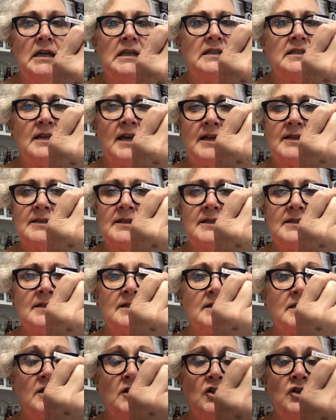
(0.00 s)
Texas
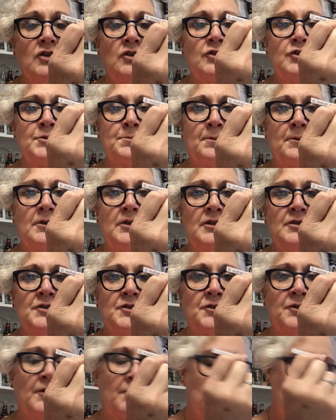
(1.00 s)
is a huge
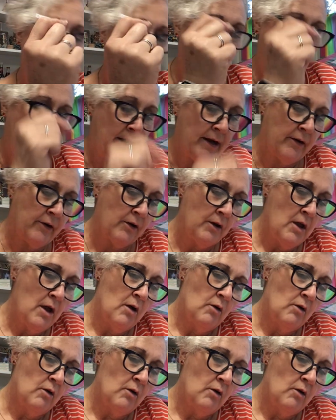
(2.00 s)
producer of mohair.